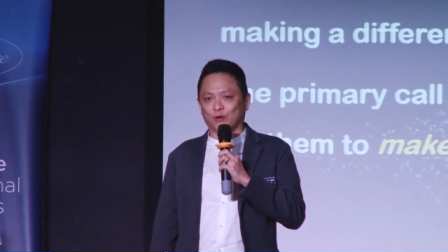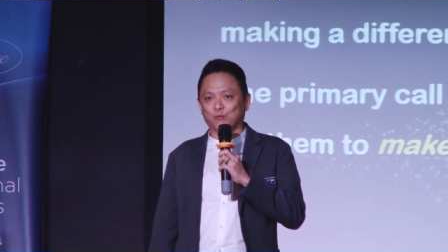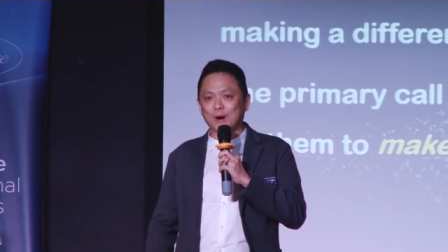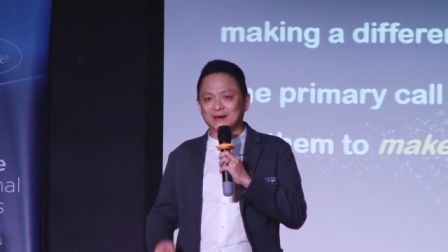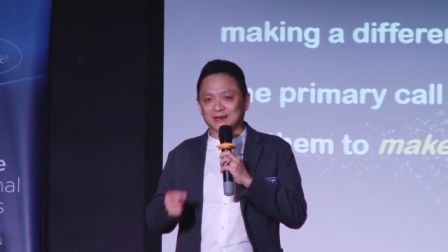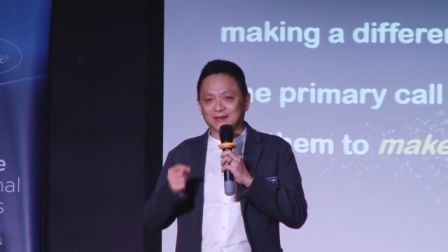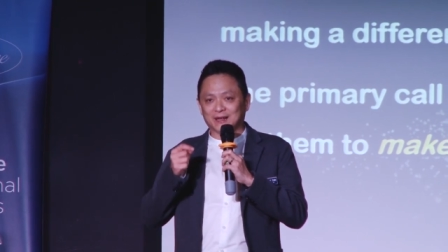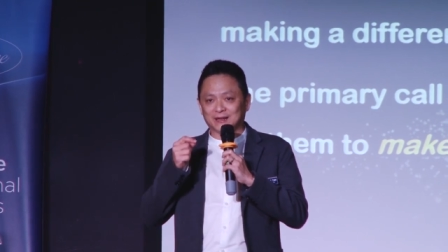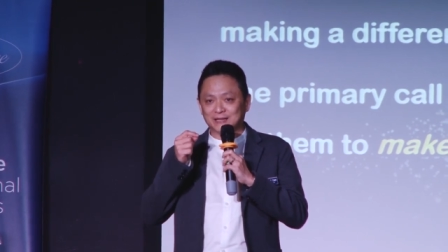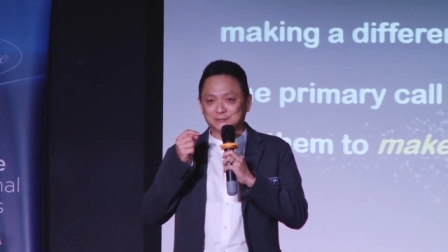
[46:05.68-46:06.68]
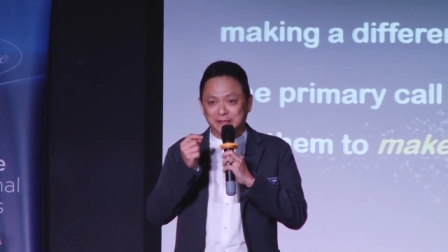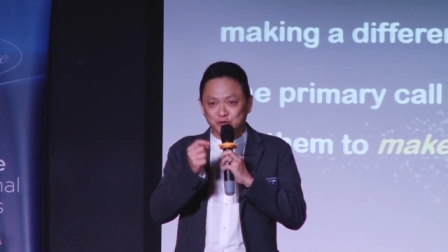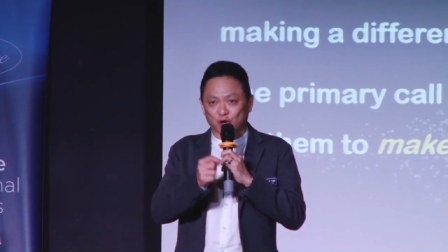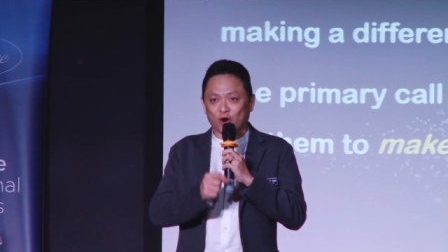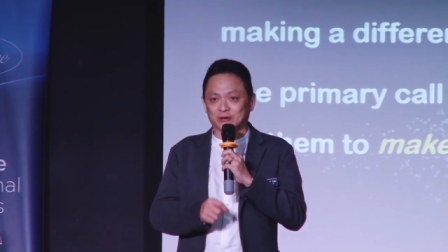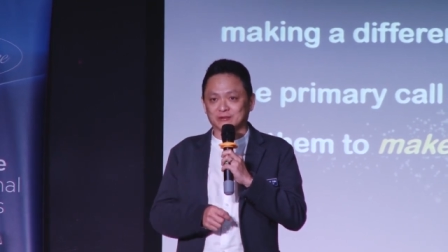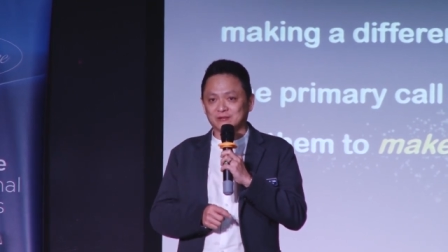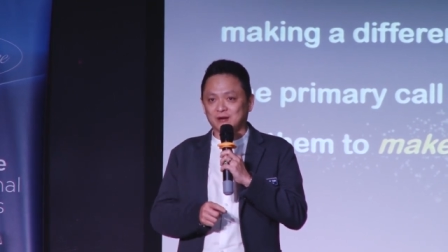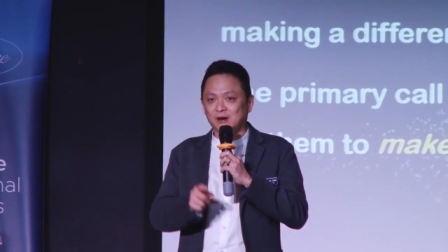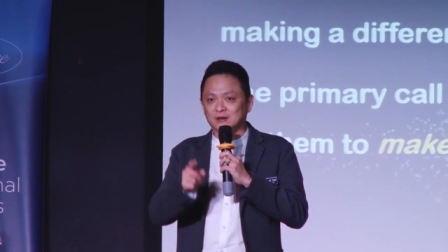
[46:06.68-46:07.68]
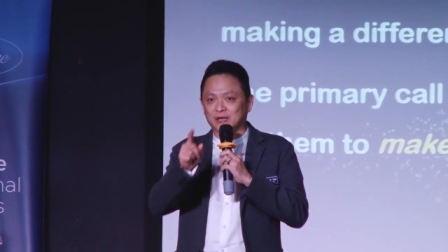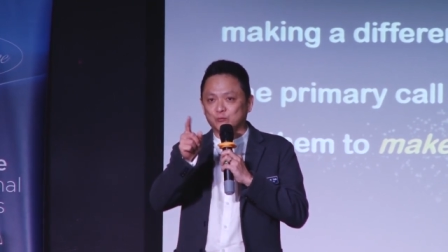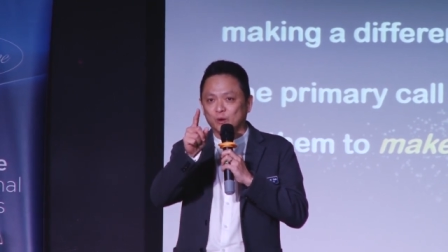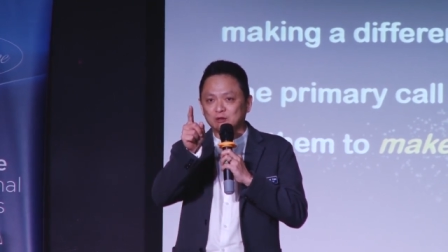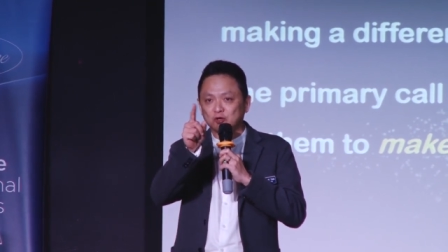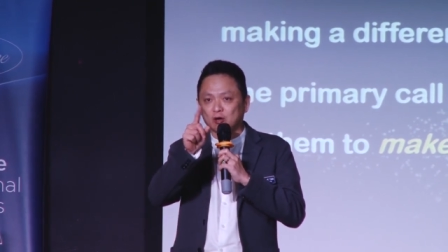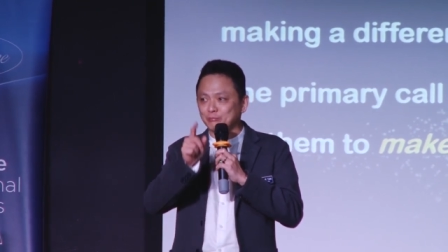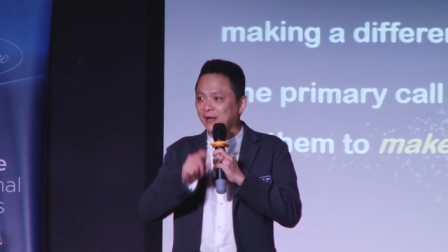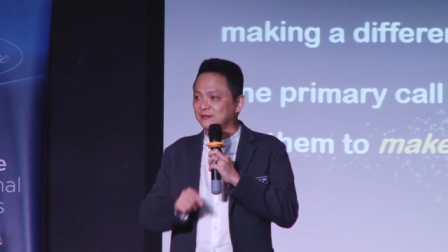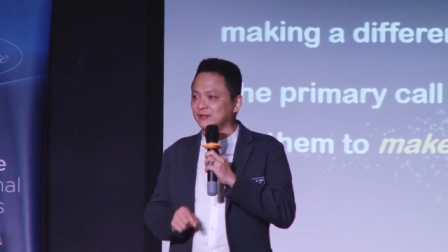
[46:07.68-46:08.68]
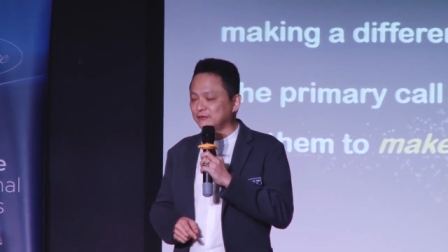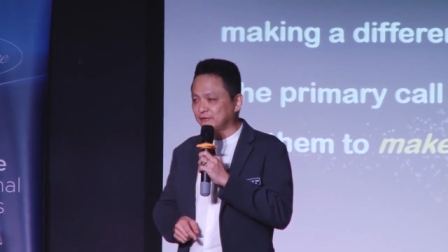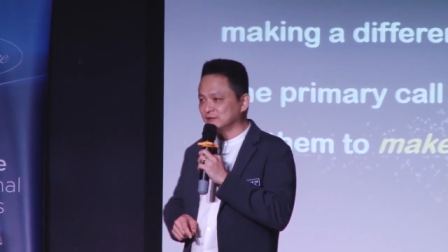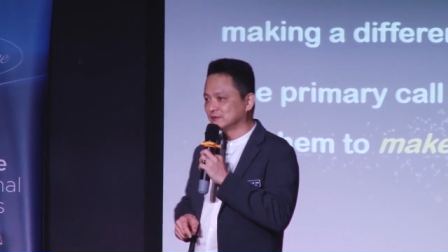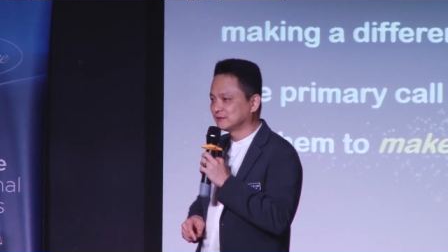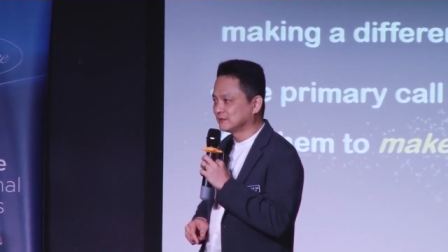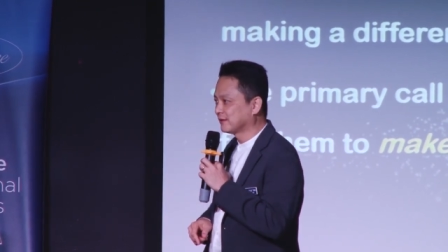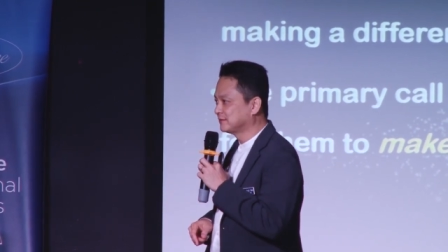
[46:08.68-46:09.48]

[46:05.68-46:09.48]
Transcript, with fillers: of what has been taught, it will not make the difference.